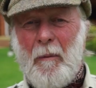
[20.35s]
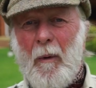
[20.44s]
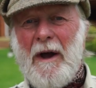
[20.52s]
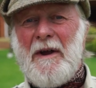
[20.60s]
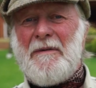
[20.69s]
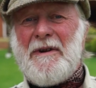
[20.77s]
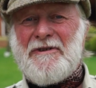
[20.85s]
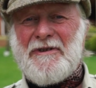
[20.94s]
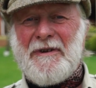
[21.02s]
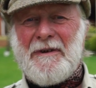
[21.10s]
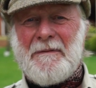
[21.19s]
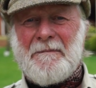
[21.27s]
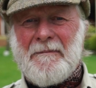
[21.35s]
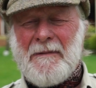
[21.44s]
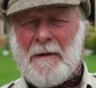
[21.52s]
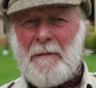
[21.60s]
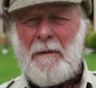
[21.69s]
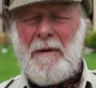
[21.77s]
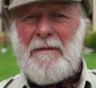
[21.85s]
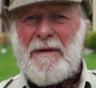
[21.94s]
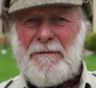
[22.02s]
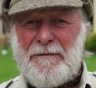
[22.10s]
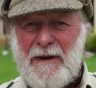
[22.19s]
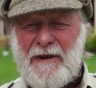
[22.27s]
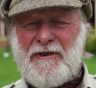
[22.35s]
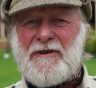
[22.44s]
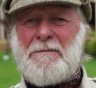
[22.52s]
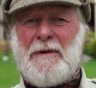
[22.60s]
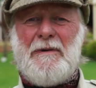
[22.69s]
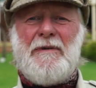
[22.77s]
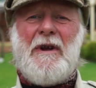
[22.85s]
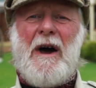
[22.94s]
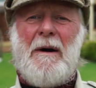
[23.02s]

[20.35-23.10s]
Why original? Well, we were the first balloon